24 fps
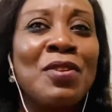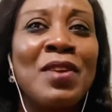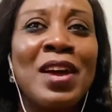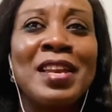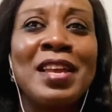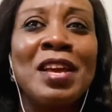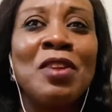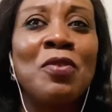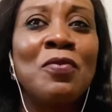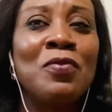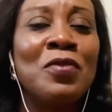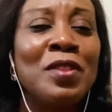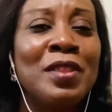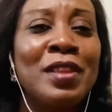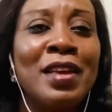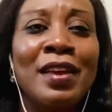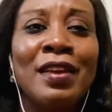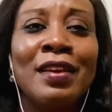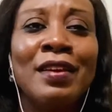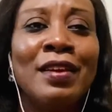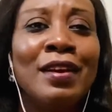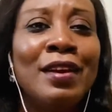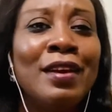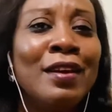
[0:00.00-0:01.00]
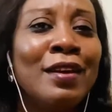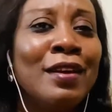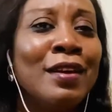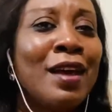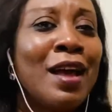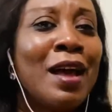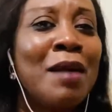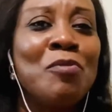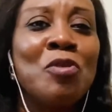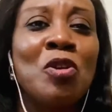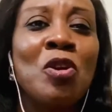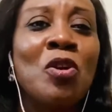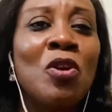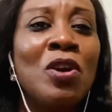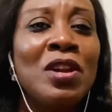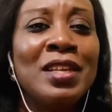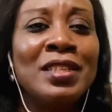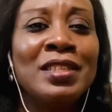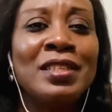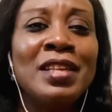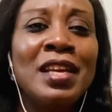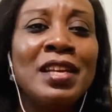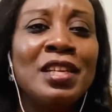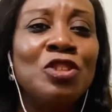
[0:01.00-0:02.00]
At the end of the day, I'm not
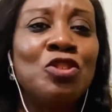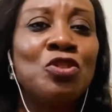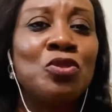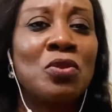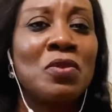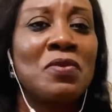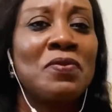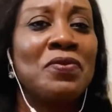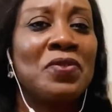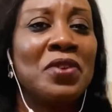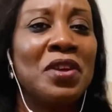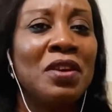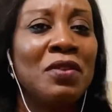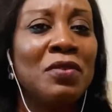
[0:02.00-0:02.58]
collecting any trophy